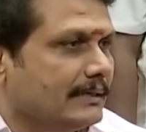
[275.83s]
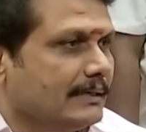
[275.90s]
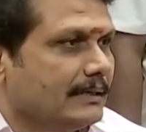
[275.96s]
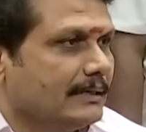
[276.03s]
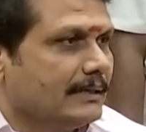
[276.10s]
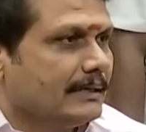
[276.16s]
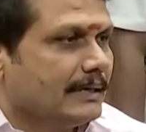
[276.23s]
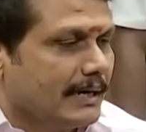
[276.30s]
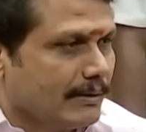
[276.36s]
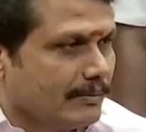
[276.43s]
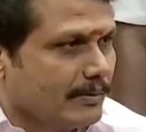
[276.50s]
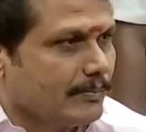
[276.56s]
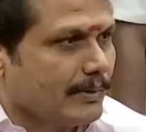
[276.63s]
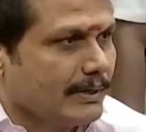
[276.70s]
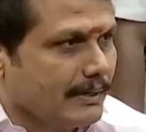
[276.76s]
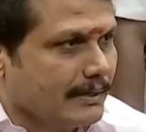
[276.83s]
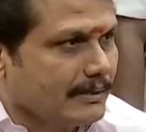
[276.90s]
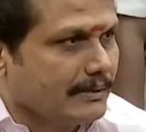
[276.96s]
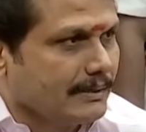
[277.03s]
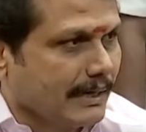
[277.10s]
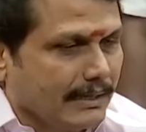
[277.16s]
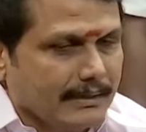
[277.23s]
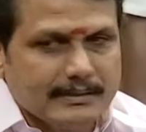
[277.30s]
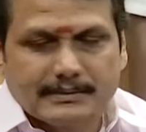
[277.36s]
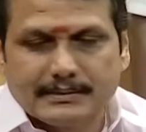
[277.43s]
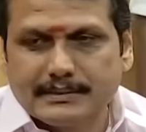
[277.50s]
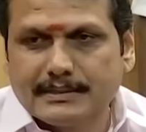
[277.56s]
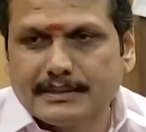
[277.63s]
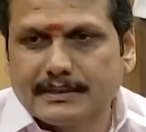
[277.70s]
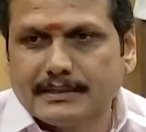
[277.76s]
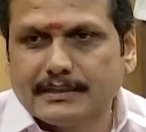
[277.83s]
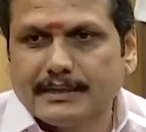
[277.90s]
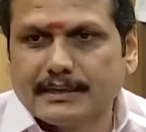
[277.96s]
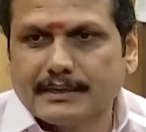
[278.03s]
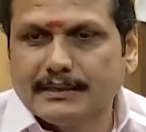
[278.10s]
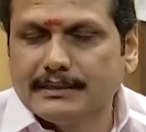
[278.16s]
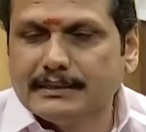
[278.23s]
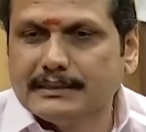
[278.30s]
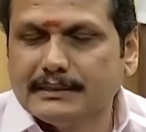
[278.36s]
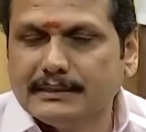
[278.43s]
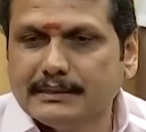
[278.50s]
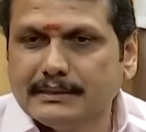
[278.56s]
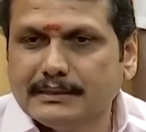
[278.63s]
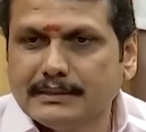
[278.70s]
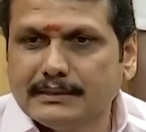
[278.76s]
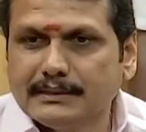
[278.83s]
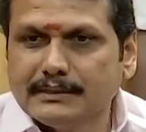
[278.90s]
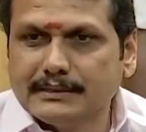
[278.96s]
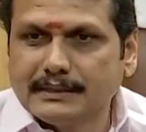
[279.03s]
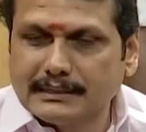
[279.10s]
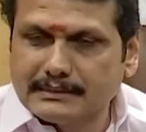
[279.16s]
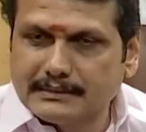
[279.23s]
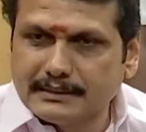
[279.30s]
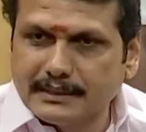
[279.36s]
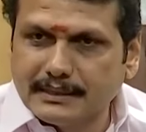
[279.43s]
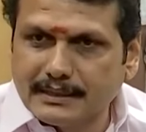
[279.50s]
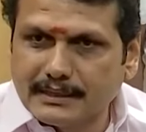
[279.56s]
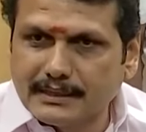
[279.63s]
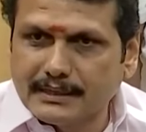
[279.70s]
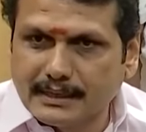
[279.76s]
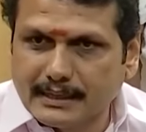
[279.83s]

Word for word: And however, the D M K had in fact uh, said that it's politically mo uh, motivated.